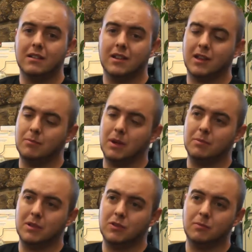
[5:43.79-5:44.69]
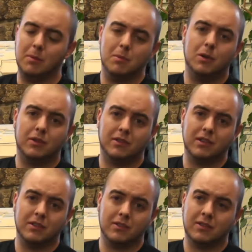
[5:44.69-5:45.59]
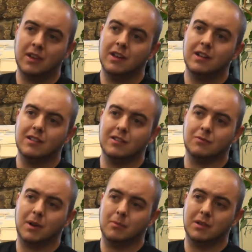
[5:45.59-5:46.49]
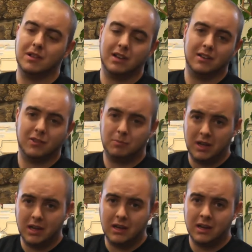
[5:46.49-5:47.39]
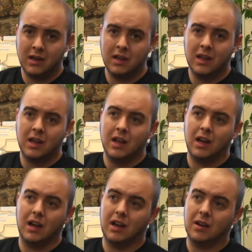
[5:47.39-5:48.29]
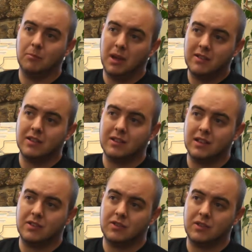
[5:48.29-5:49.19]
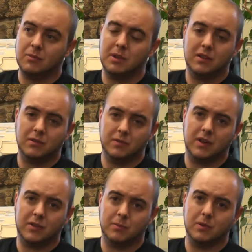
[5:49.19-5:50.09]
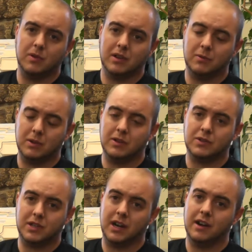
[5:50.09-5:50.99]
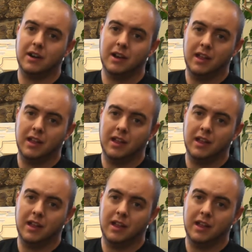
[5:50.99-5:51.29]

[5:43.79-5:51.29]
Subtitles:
It could make me lose my motor skills, lose my ability to speak, basically just turn me into a vegetable in a wheelchair.